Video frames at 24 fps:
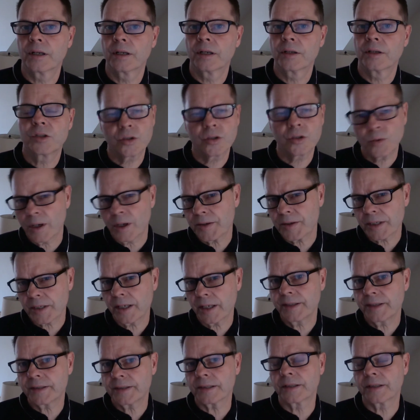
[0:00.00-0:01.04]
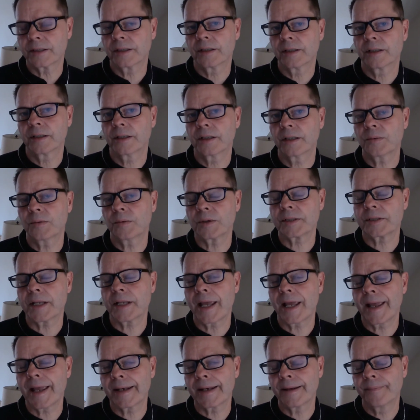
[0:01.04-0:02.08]
2 hours later, he was
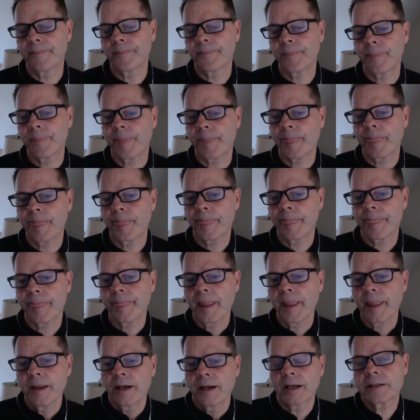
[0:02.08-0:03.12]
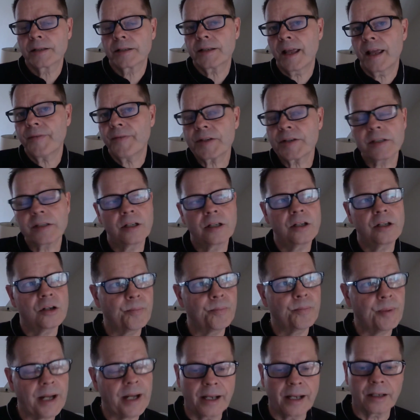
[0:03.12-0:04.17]
dead. And as Levison looked
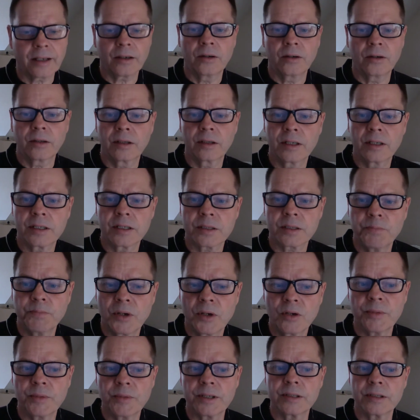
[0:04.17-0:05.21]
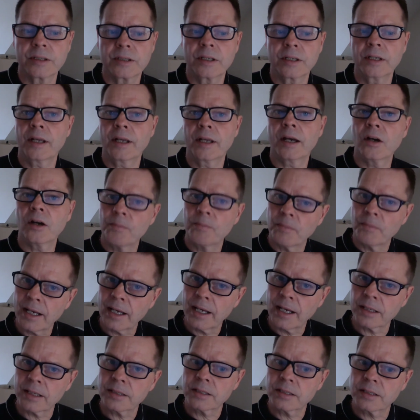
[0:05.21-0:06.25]
back on this moment, he held
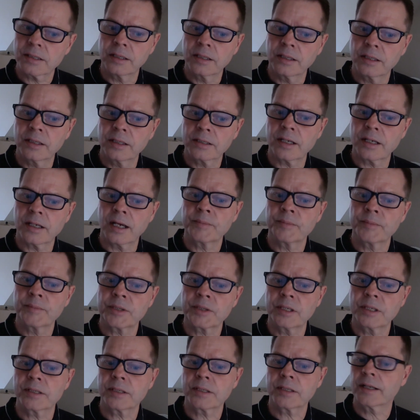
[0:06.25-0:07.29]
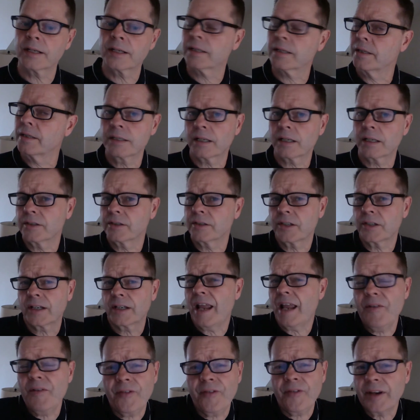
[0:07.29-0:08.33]
Matt in his arms, he said, and he said, I did
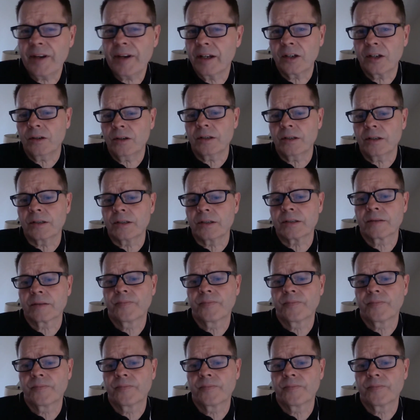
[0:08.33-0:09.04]
everything I could.